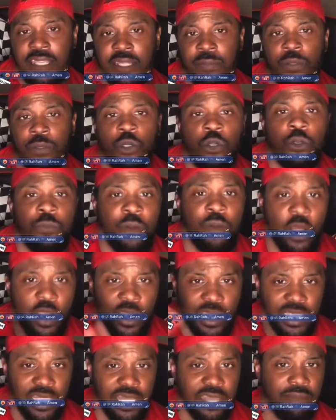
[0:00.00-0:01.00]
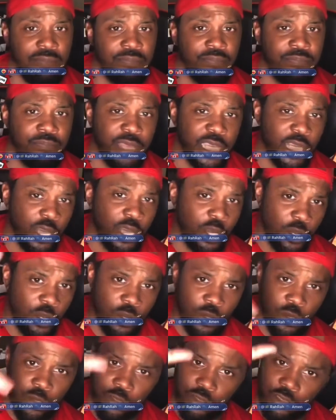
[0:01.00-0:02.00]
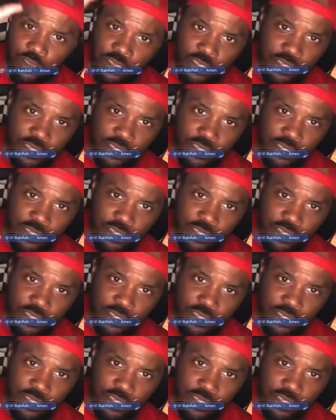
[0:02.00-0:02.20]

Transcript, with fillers: pool party, big old